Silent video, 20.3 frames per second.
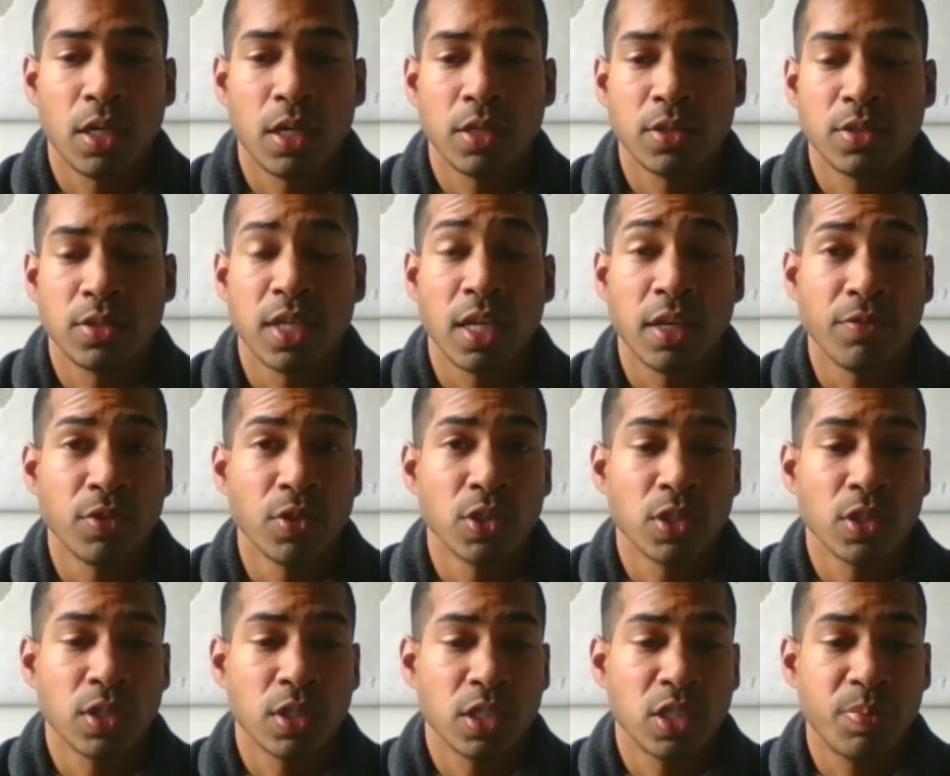
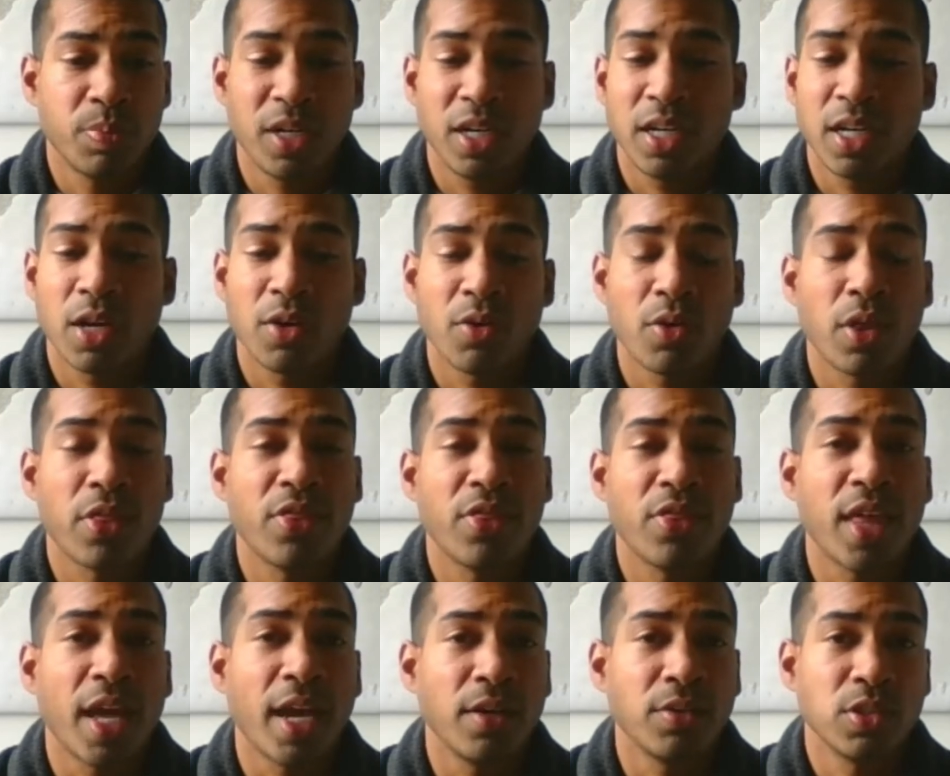savers, spitting out
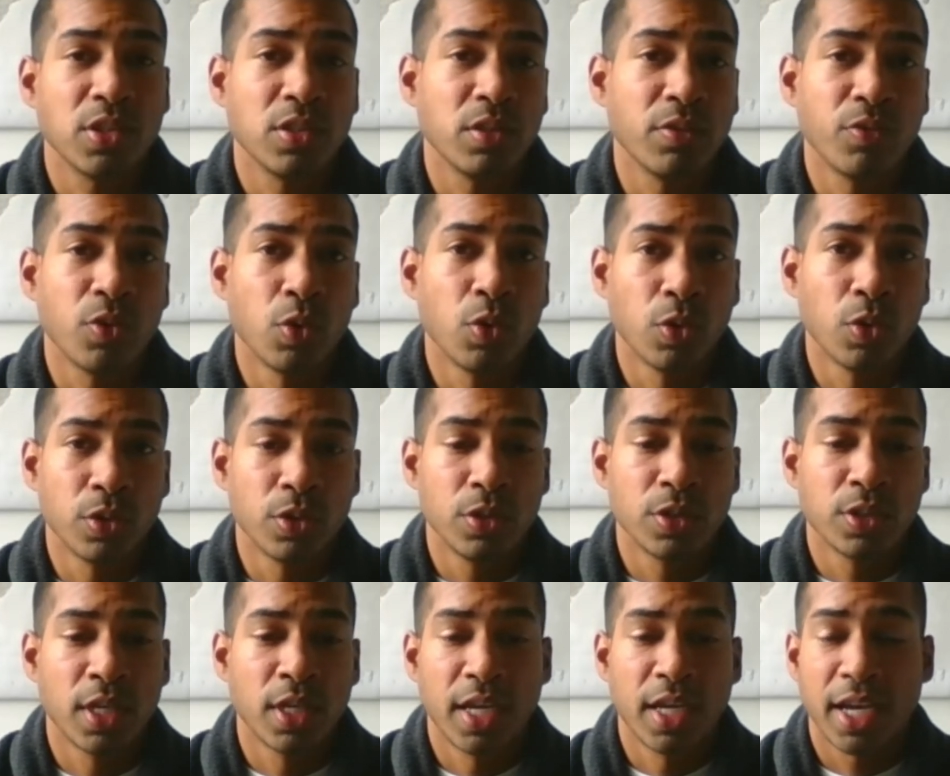thousands of
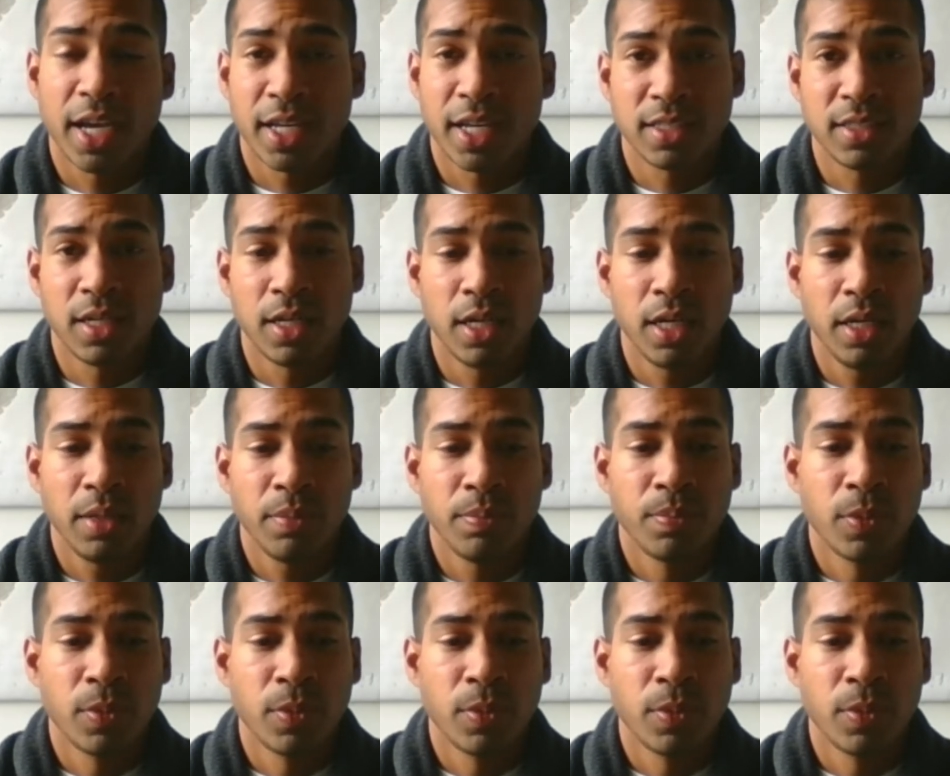orders at a time.